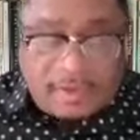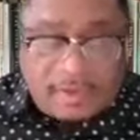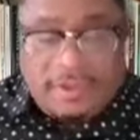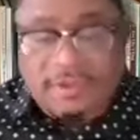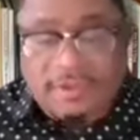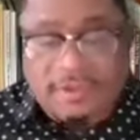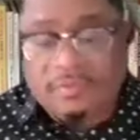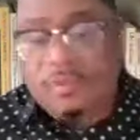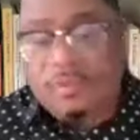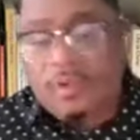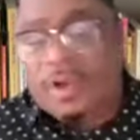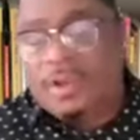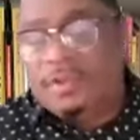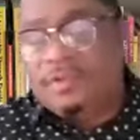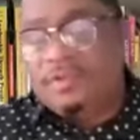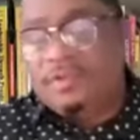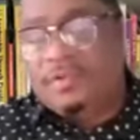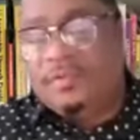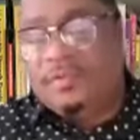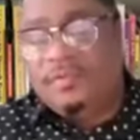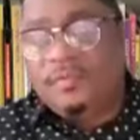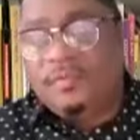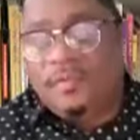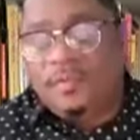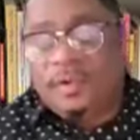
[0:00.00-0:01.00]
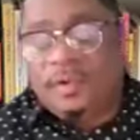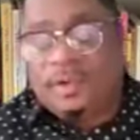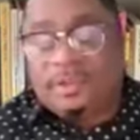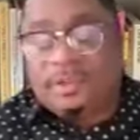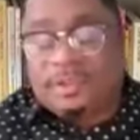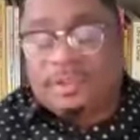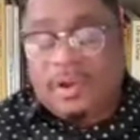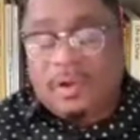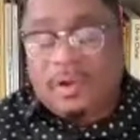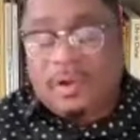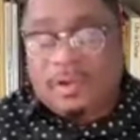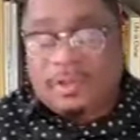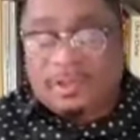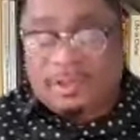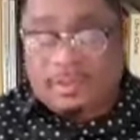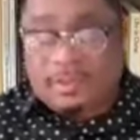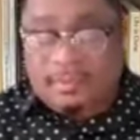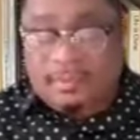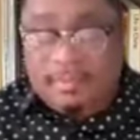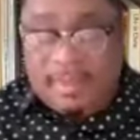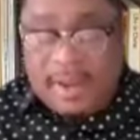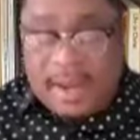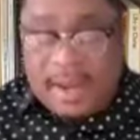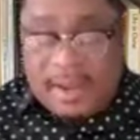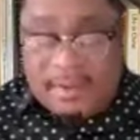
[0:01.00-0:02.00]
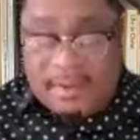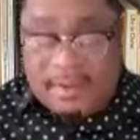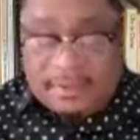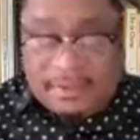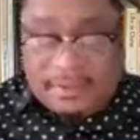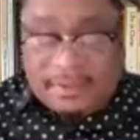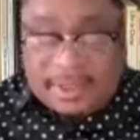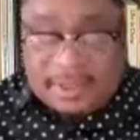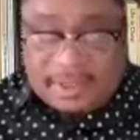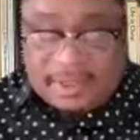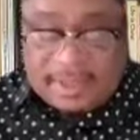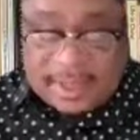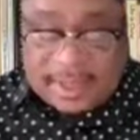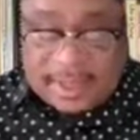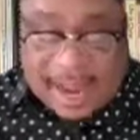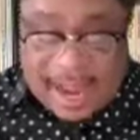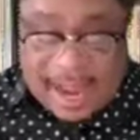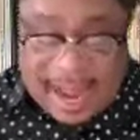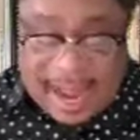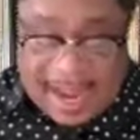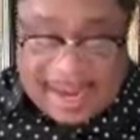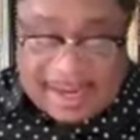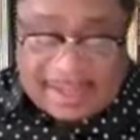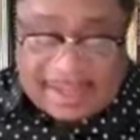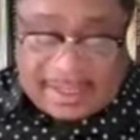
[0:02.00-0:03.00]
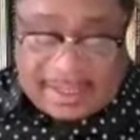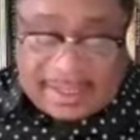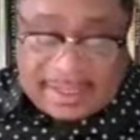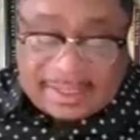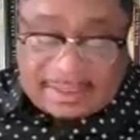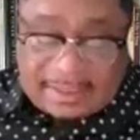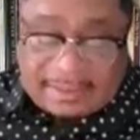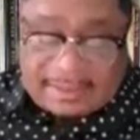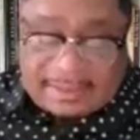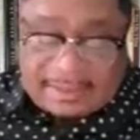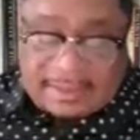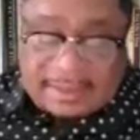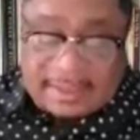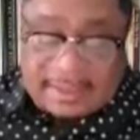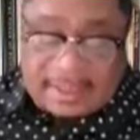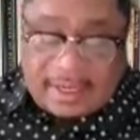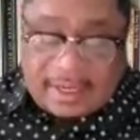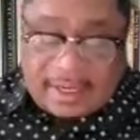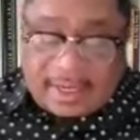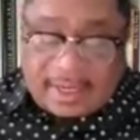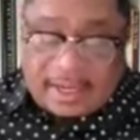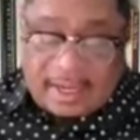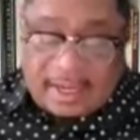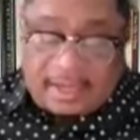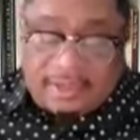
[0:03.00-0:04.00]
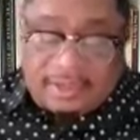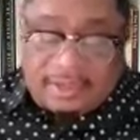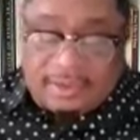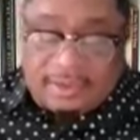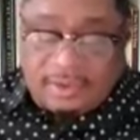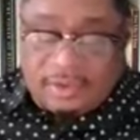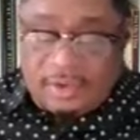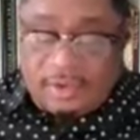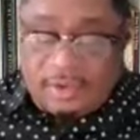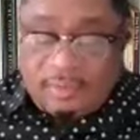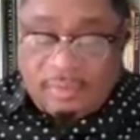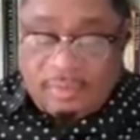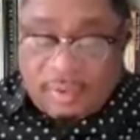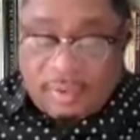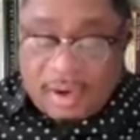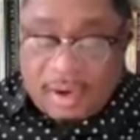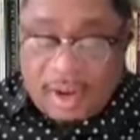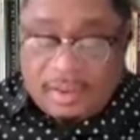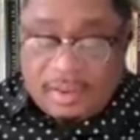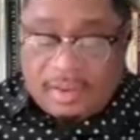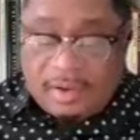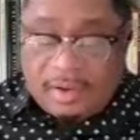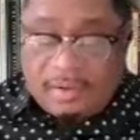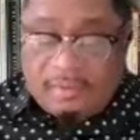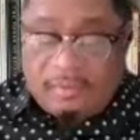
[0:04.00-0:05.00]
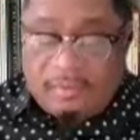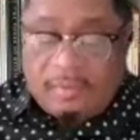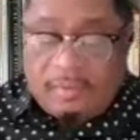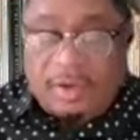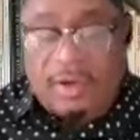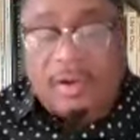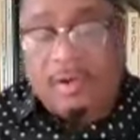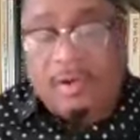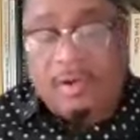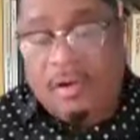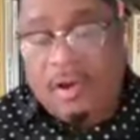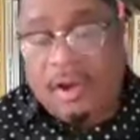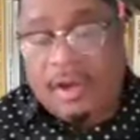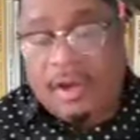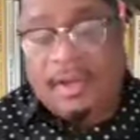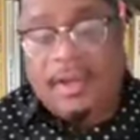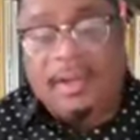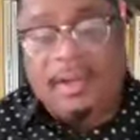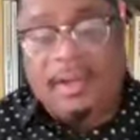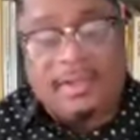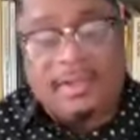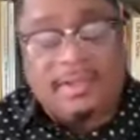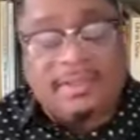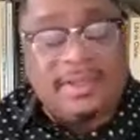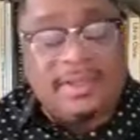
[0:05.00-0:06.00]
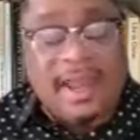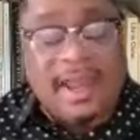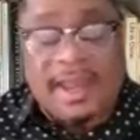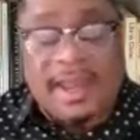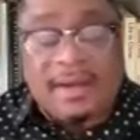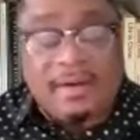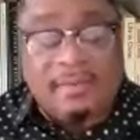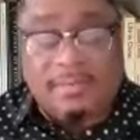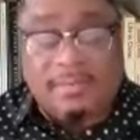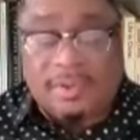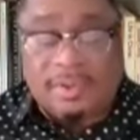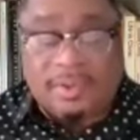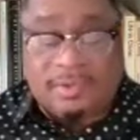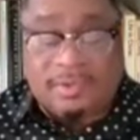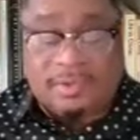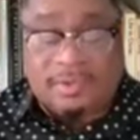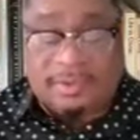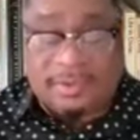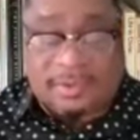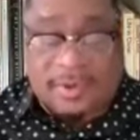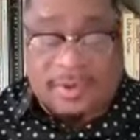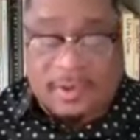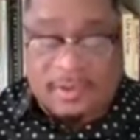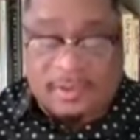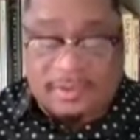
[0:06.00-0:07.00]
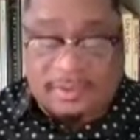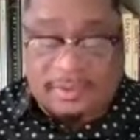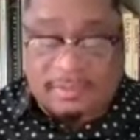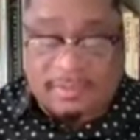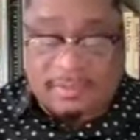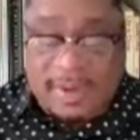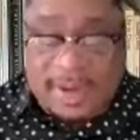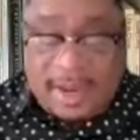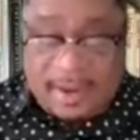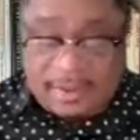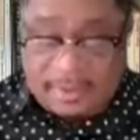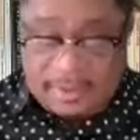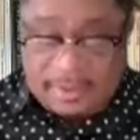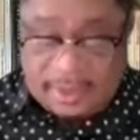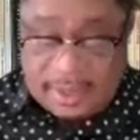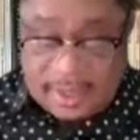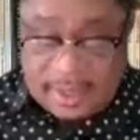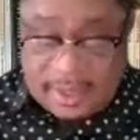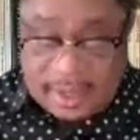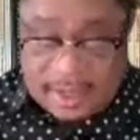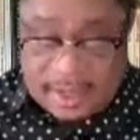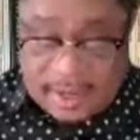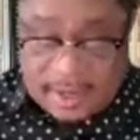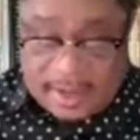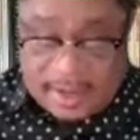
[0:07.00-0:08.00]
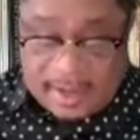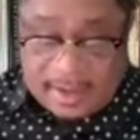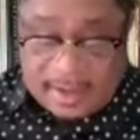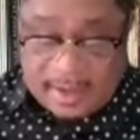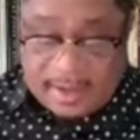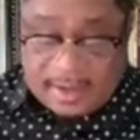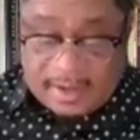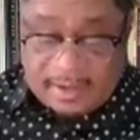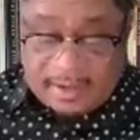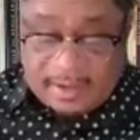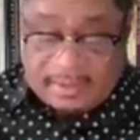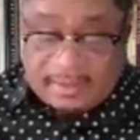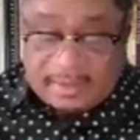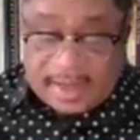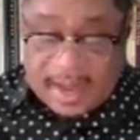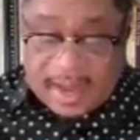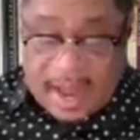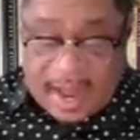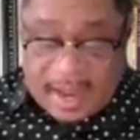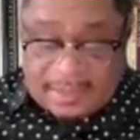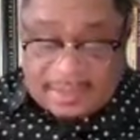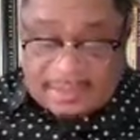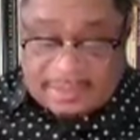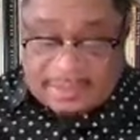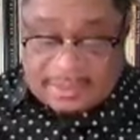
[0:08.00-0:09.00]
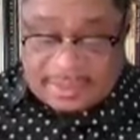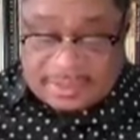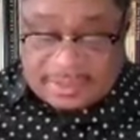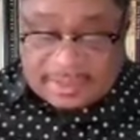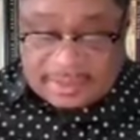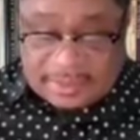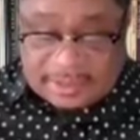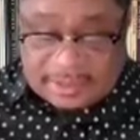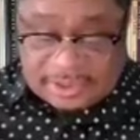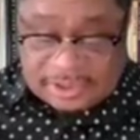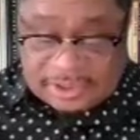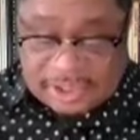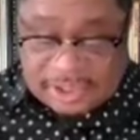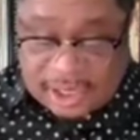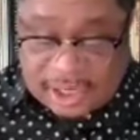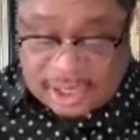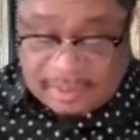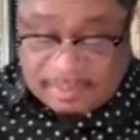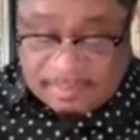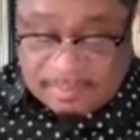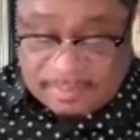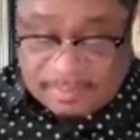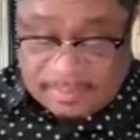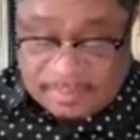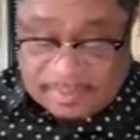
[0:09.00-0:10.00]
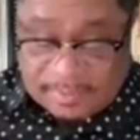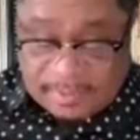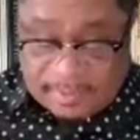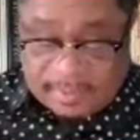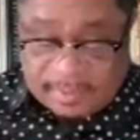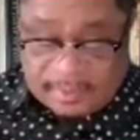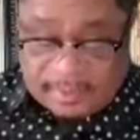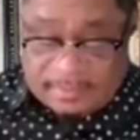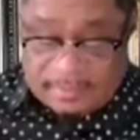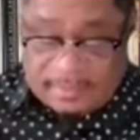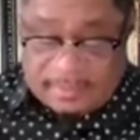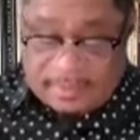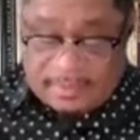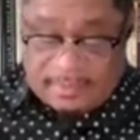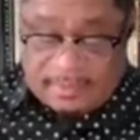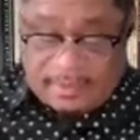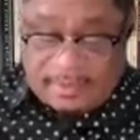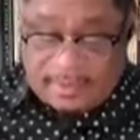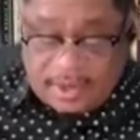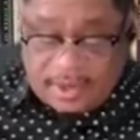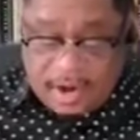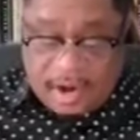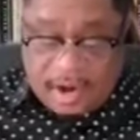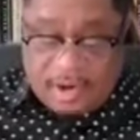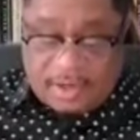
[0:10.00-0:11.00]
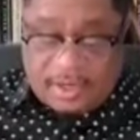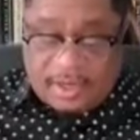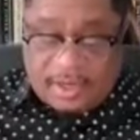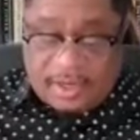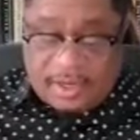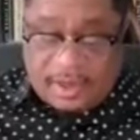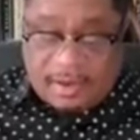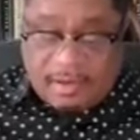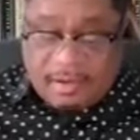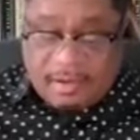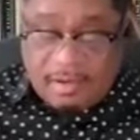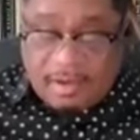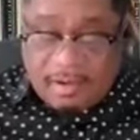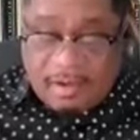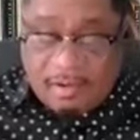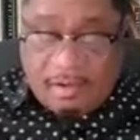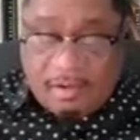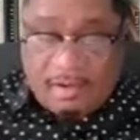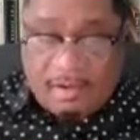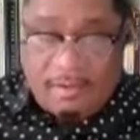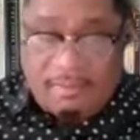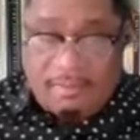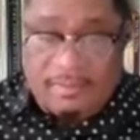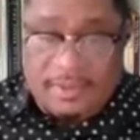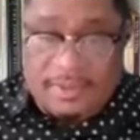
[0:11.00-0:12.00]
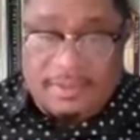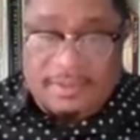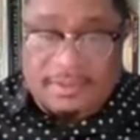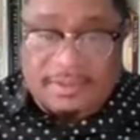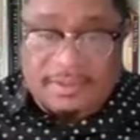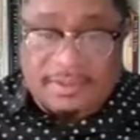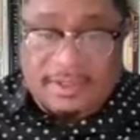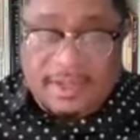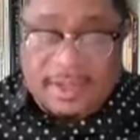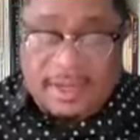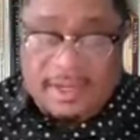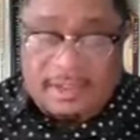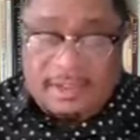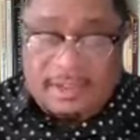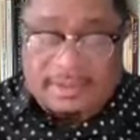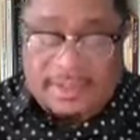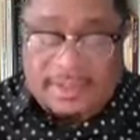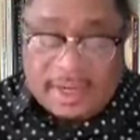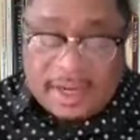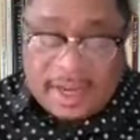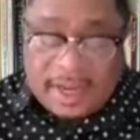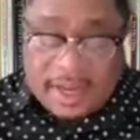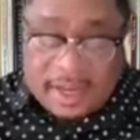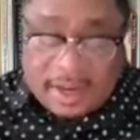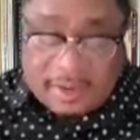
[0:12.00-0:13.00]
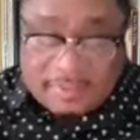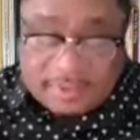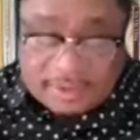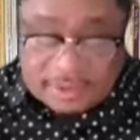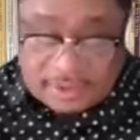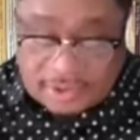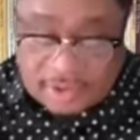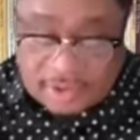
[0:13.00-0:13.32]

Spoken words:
Verses 1 through 4 talks about the kindness to your brother regarding his animals. Talked about the oxen, the sheep, the donkey, all of these things it